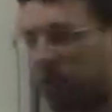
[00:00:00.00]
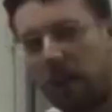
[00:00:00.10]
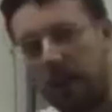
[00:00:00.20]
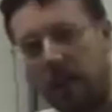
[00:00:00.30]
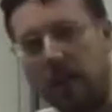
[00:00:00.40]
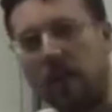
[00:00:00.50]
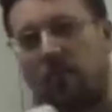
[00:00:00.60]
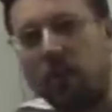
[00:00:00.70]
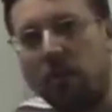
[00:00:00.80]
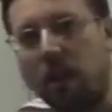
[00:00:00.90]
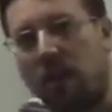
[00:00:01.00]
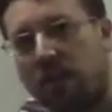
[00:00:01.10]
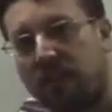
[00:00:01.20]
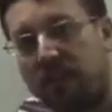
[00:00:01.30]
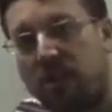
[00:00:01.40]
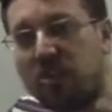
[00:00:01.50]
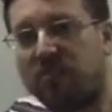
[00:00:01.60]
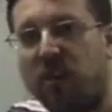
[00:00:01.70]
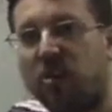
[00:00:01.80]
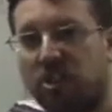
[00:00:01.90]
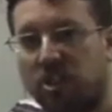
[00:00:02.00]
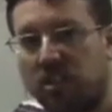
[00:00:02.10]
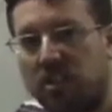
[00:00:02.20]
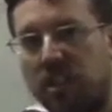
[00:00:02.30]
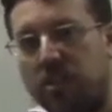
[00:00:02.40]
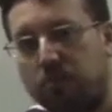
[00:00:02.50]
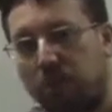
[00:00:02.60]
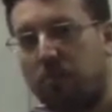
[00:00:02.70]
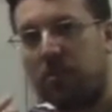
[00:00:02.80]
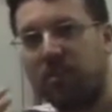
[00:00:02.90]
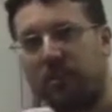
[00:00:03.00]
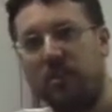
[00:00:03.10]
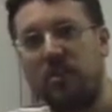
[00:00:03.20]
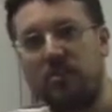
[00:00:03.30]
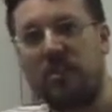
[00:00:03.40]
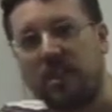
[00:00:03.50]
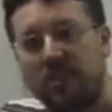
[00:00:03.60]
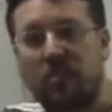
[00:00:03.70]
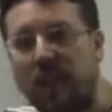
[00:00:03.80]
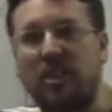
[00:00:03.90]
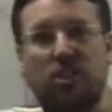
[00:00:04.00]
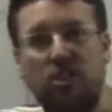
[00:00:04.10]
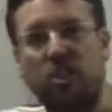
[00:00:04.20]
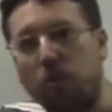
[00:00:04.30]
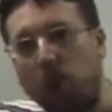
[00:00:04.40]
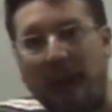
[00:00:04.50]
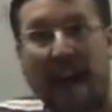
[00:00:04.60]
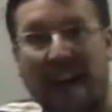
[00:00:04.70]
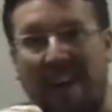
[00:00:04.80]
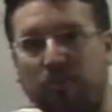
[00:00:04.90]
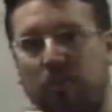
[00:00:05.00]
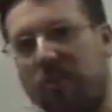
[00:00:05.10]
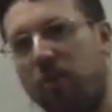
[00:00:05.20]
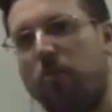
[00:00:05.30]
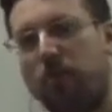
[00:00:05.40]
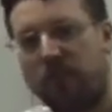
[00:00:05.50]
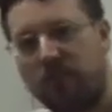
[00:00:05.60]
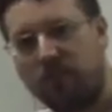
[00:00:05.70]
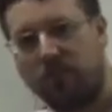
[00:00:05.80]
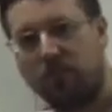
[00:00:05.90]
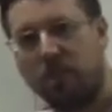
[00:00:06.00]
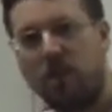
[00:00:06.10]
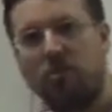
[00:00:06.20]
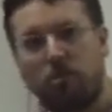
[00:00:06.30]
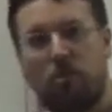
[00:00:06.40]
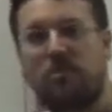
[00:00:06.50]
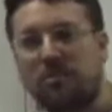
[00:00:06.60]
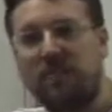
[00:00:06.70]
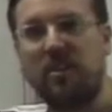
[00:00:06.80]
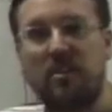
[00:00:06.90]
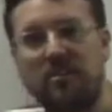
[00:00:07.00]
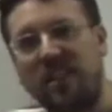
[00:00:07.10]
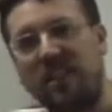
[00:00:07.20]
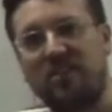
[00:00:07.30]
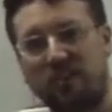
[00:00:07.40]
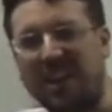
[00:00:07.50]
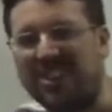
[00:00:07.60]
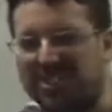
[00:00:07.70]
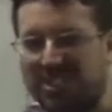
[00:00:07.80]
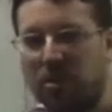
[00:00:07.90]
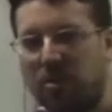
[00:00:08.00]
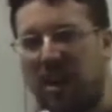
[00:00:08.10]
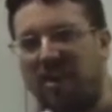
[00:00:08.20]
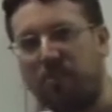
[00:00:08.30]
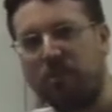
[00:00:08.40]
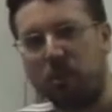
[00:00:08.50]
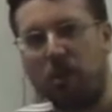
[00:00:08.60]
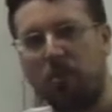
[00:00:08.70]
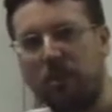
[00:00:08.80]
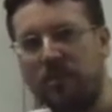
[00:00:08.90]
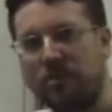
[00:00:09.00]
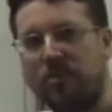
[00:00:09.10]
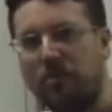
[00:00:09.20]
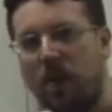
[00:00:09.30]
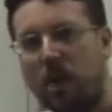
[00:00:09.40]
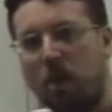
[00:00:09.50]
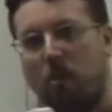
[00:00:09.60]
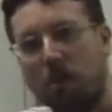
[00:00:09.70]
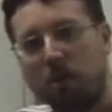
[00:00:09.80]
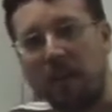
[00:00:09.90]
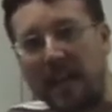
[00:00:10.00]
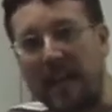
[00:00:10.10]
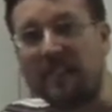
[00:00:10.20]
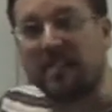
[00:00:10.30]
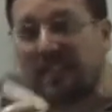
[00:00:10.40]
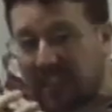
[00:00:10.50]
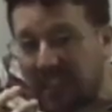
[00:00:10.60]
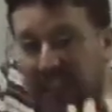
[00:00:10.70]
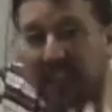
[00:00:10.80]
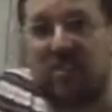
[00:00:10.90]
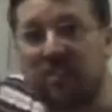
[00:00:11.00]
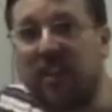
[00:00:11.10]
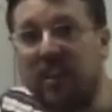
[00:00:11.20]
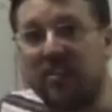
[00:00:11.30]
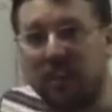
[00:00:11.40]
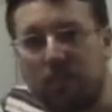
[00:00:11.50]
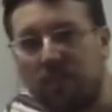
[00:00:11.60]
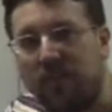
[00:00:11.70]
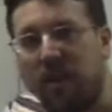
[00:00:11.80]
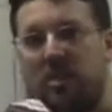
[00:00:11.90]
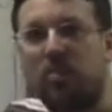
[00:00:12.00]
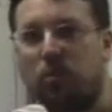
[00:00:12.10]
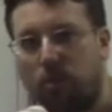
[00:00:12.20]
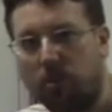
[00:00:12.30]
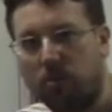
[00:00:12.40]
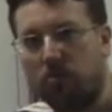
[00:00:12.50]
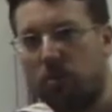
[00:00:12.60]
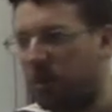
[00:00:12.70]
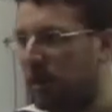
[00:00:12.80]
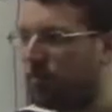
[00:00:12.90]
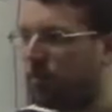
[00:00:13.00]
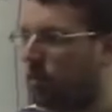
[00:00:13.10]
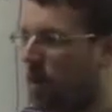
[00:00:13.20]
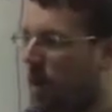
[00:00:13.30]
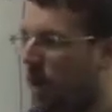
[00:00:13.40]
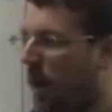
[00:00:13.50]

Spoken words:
Okay, so the first function is probably the first interaction that you have with the operating system. So what's the first interaction that you have with the operating system? Well, it's the interface that it provides for you. Okay, so